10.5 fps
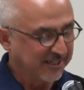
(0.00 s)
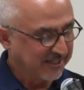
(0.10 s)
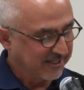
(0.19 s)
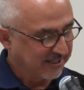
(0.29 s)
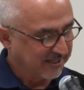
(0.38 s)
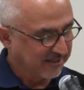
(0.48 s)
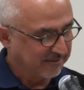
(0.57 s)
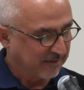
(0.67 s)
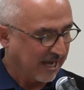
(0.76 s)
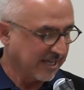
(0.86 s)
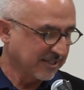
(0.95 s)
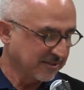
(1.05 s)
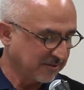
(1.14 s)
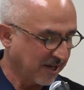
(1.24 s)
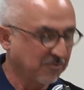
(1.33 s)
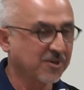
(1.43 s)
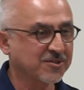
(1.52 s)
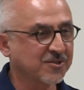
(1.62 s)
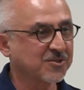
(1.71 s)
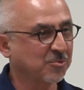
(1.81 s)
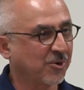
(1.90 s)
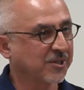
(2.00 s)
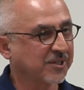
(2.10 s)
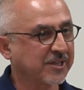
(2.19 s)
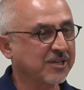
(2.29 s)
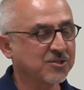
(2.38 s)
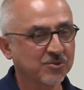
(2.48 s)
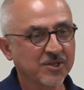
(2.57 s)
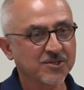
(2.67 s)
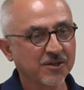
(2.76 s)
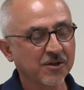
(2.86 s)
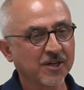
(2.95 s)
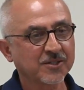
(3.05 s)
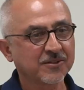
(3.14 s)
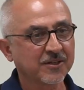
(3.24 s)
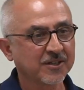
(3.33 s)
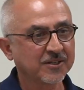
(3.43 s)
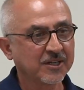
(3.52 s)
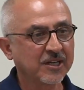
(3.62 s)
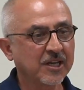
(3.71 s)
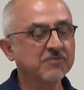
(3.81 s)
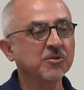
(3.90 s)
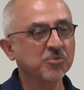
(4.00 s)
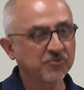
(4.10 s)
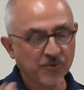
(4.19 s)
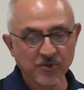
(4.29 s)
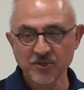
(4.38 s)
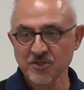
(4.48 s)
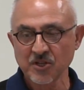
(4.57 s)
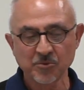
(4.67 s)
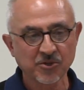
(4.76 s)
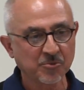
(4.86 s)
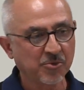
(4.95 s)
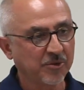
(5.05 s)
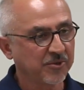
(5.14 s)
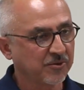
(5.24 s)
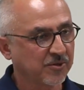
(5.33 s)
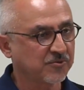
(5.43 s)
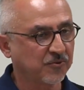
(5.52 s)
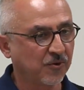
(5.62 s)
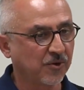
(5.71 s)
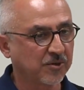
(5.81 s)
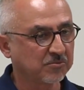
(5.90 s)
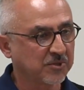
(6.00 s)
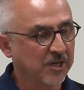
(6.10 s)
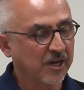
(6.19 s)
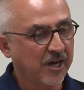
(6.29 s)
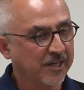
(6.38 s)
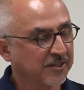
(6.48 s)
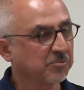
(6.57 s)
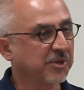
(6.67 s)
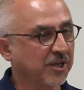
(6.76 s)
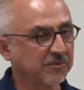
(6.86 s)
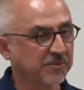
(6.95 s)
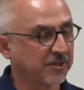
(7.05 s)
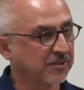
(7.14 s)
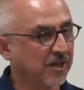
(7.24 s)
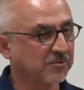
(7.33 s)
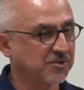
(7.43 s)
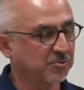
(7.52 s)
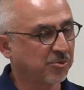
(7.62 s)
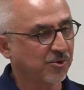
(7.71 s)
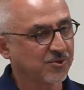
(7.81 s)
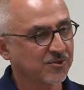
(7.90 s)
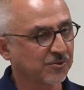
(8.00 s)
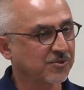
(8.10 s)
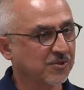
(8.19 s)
Uh, and I was disappointed. As soon as I got there, even before the Islamic Republic was formed, I didn't believe in it. I was opposed to it.